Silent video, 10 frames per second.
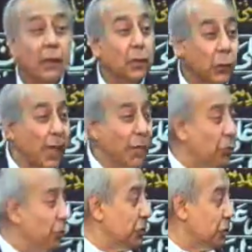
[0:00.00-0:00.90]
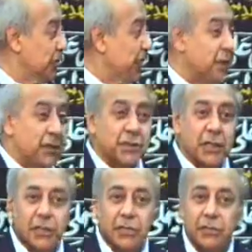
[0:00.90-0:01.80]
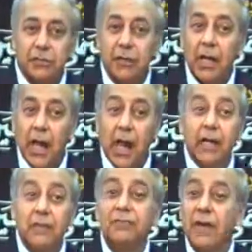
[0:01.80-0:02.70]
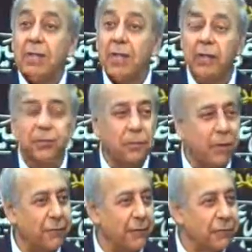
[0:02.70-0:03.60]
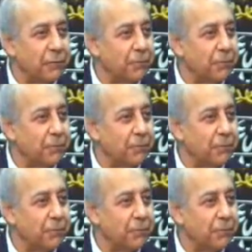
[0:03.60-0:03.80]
We who you see in this condition are the family of the Prophet.